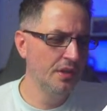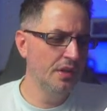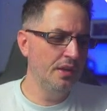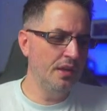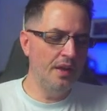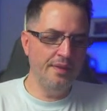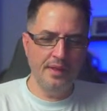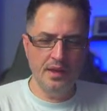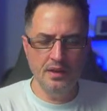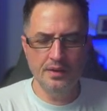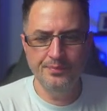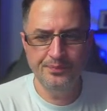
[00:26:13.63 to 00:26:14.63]
And
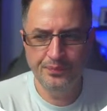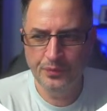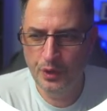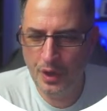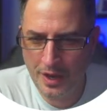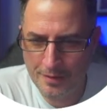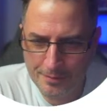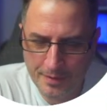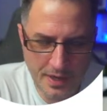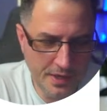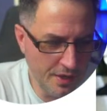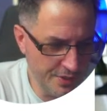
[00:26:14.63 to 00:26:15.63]
then you have
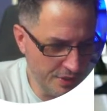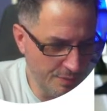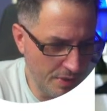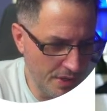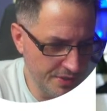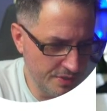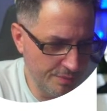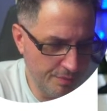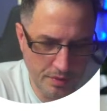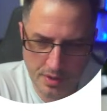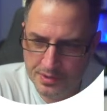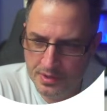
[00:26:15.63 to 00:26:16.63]
a customized
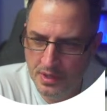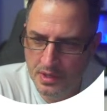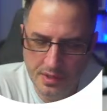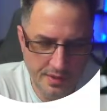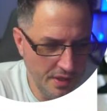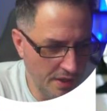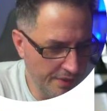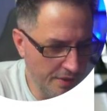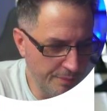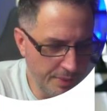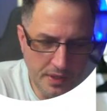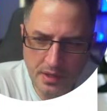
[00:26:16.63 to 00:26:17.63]
product. Now, there'll
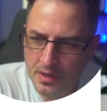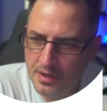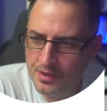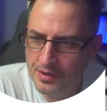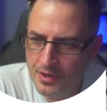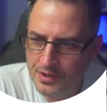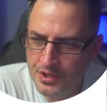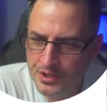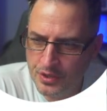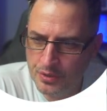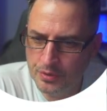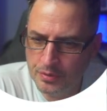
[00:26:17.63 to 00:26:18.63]
be
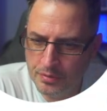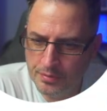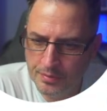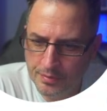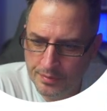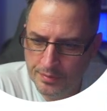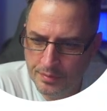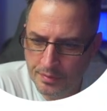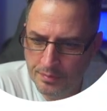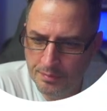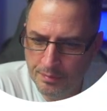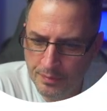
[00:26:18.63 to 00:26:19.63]
additional
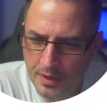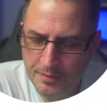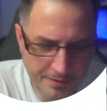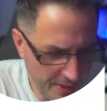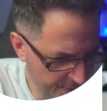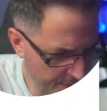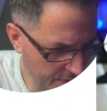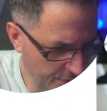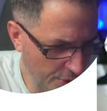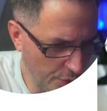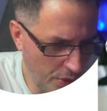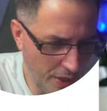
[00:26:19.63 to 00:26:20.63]
investment
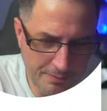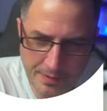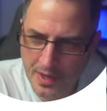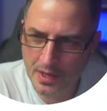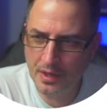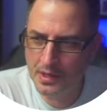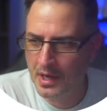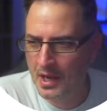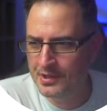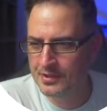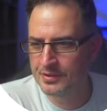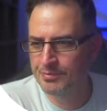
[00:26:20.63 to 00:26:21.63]
required for that. Like I
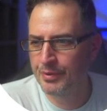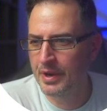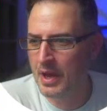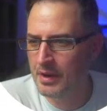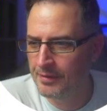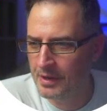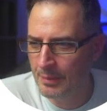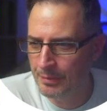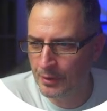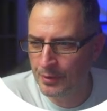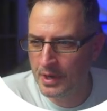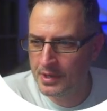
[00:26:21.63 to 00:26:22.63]
had to put out a couple
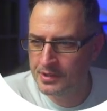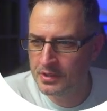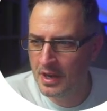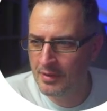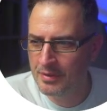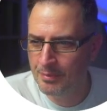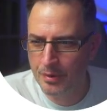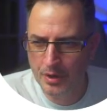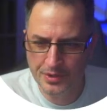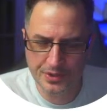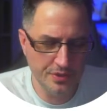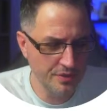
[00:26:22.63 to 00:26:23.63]
of grand to have the
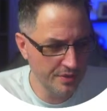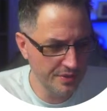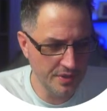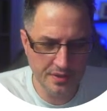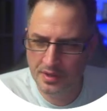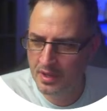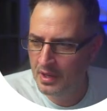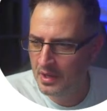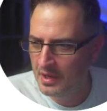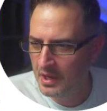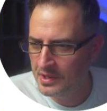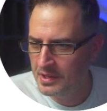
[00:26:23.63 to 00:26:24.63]
boxes and
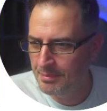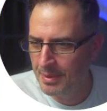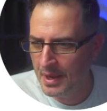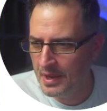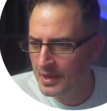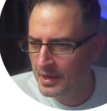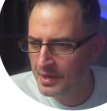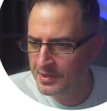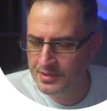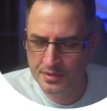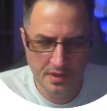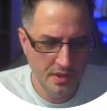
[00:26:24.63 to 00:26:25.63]
the
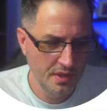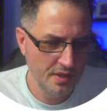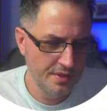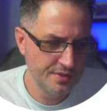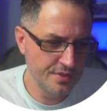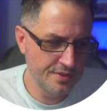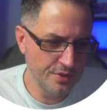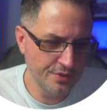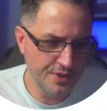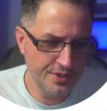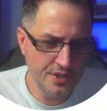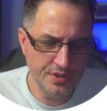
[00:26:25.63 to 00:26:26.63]
bags. So there's
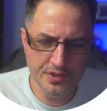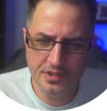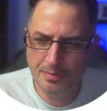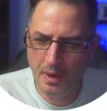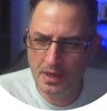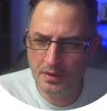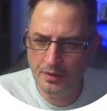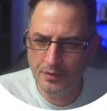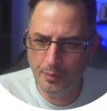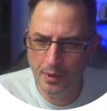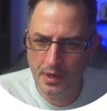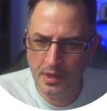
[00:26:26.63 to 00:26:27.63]
decisions to make along the
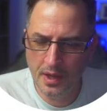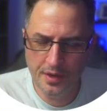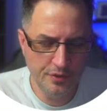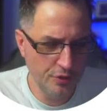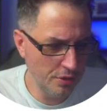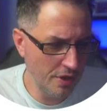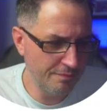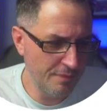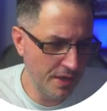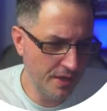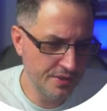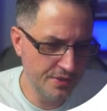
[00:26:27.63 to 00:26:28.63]
way, and you'll have
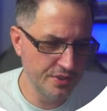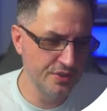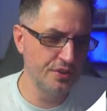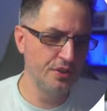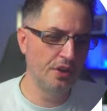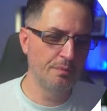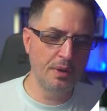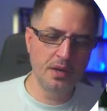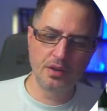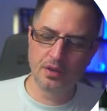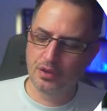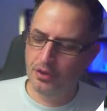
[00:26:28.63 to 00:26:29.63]
many decisions that you can make.
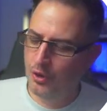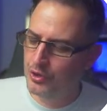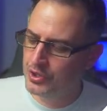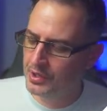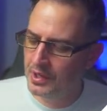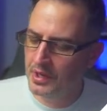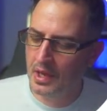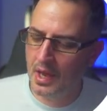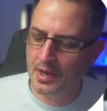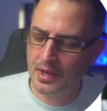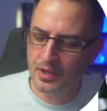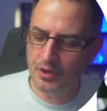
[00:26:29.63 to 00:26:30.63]
Usually
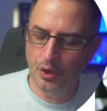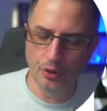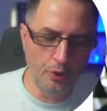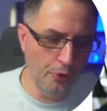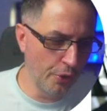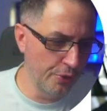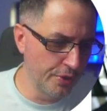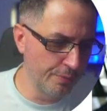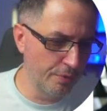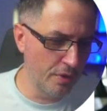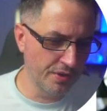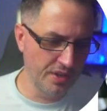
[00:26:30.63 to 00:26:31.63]
adding your logo to the
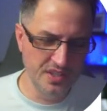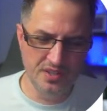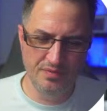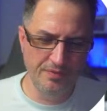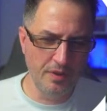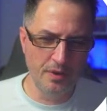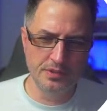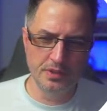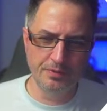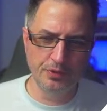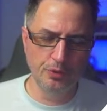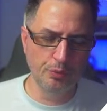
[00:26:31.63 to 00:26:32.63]
product isn't very
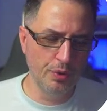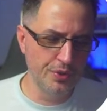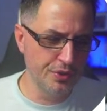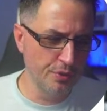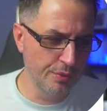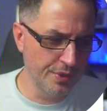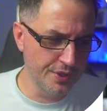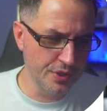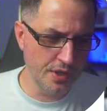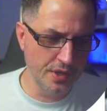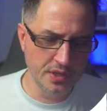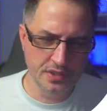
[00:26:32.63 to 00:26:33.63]
difficult once you're with a
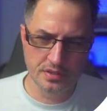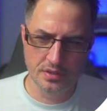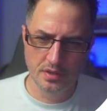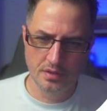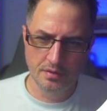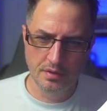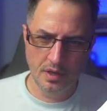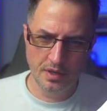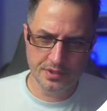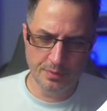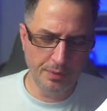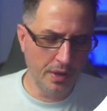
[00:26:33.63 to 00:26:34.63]
Chinese
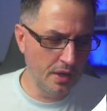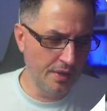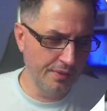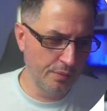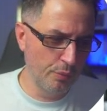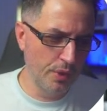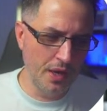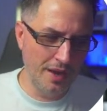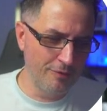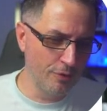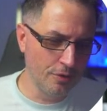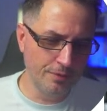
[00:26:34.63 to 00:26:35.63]
supplier. We
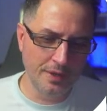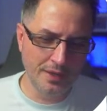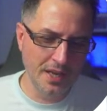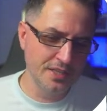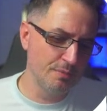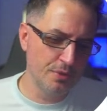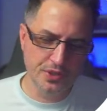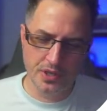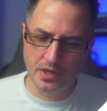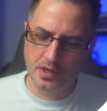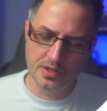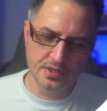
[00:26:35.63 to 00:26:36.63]
have all of the laser
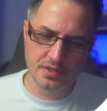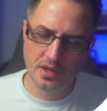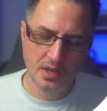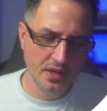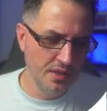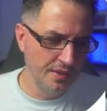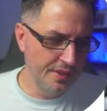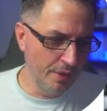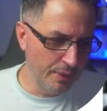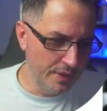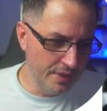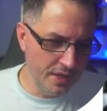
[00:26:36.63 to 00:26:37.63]
machines that
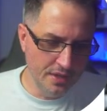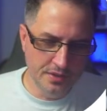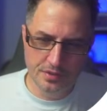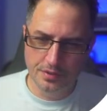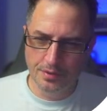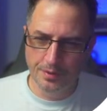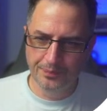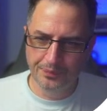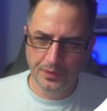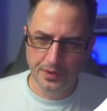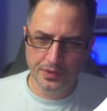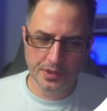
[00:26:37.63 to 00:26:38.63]
we need to
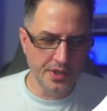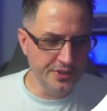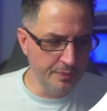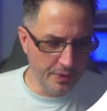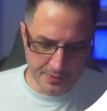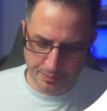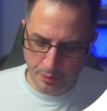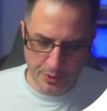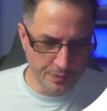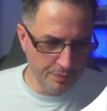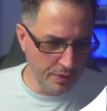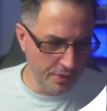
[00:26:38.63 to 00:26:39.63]
customize
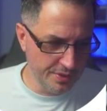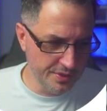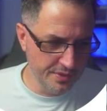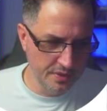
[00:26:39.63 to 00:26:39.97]
most products.